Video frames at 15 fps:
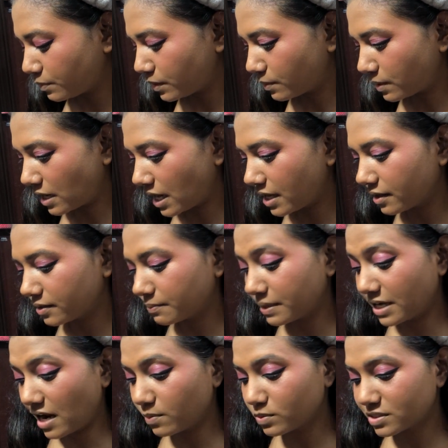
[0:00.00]
They were like, my
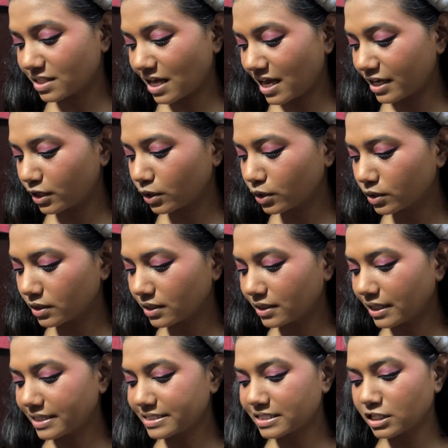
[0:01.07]
dad was like,
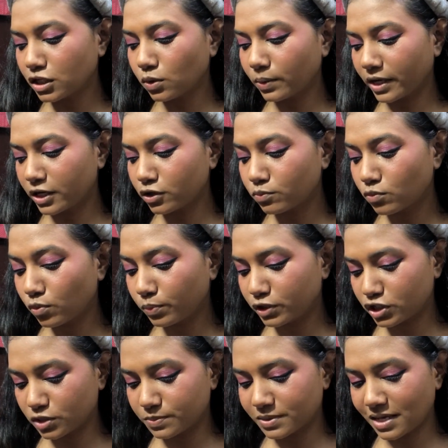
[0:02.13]
let's see who can do more
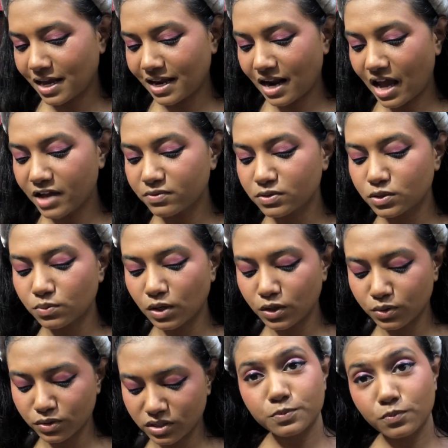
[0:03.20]
push-ups, and I was the one
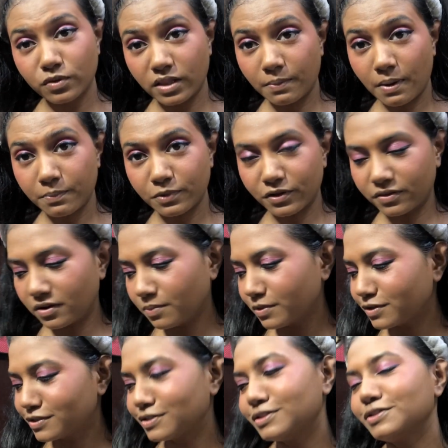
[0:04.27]
who did more than my brother
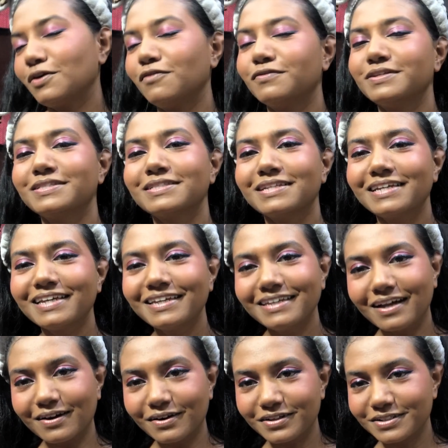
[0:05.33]
because he's obviously
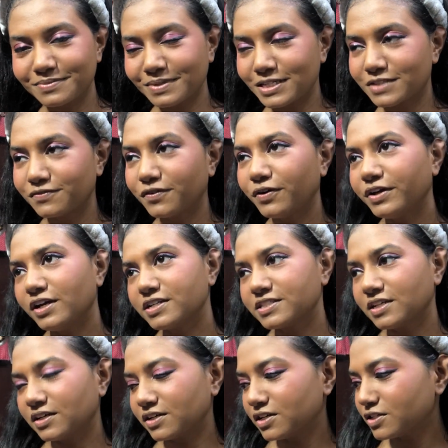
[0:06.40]
younger to me. He's 4 years
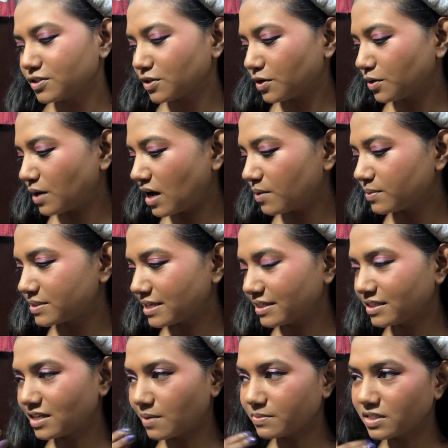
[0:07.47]
younger, so I was at the
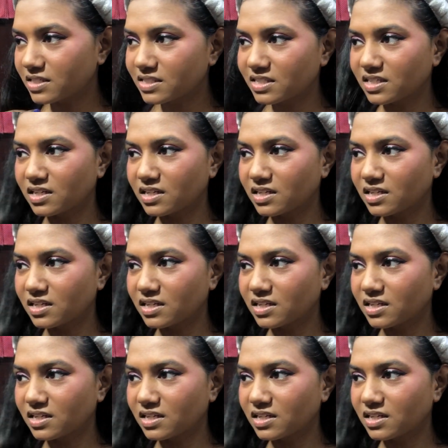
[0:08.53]
time 16.